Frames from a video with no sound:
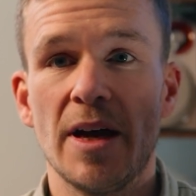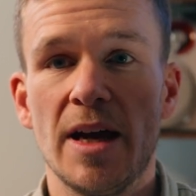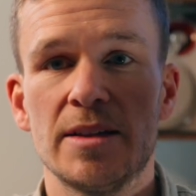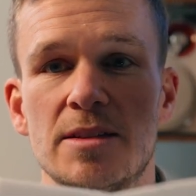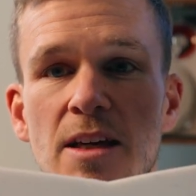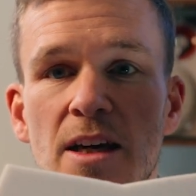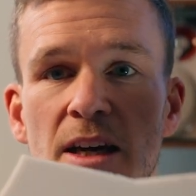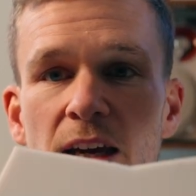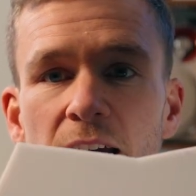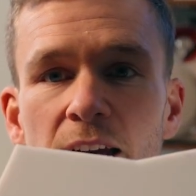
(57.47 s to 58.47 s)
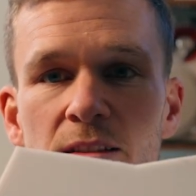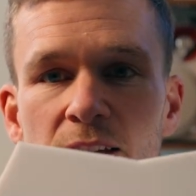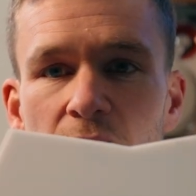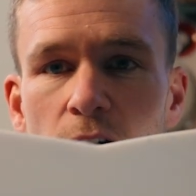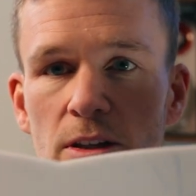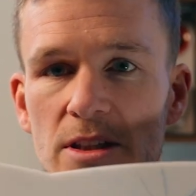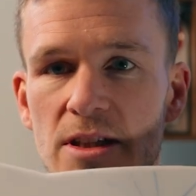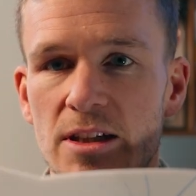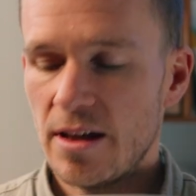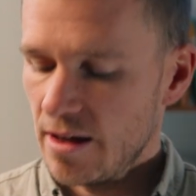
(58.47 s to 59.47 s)
And in
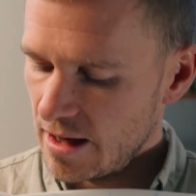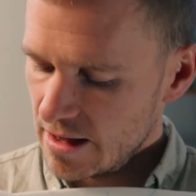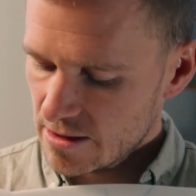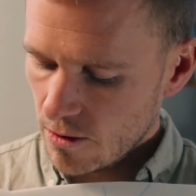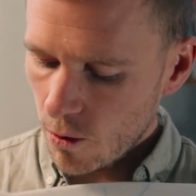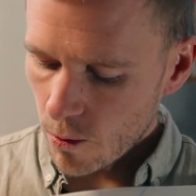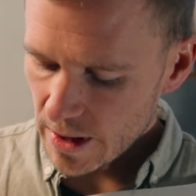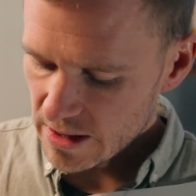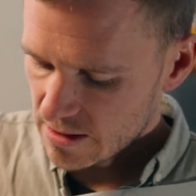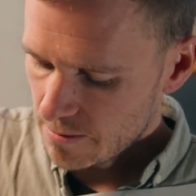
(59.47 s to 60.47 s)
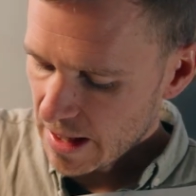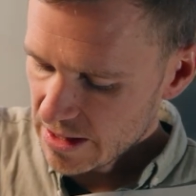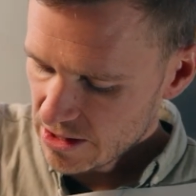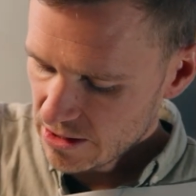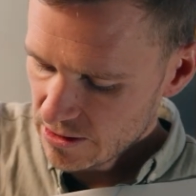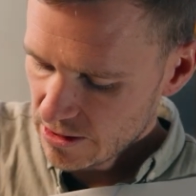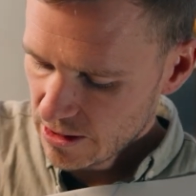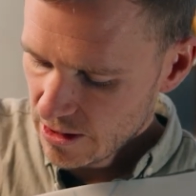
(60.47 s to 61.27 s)
psychology, it's always mentioned